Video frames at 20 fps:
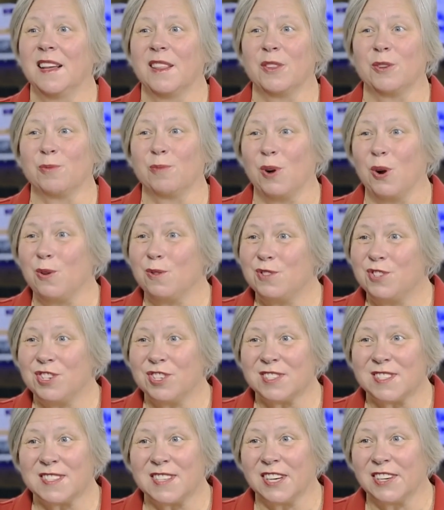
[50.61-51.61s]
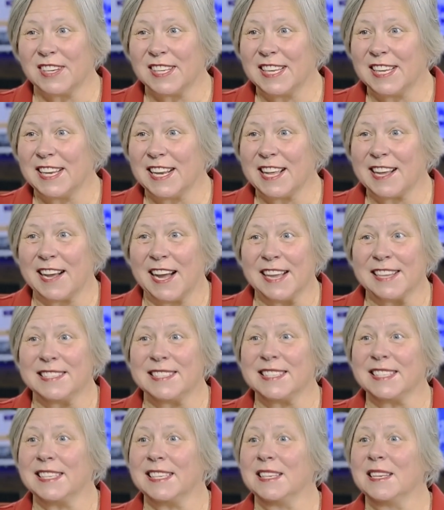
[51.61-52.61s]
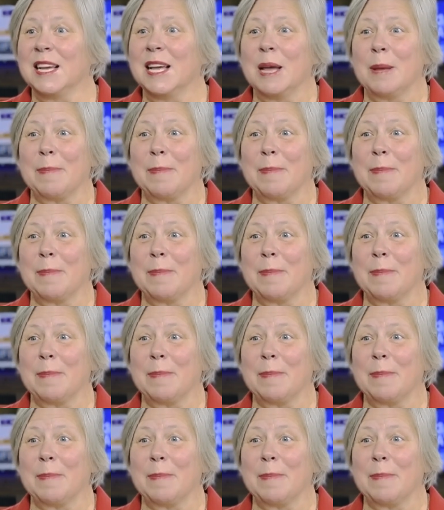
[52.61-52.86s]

The roads just started getting icy.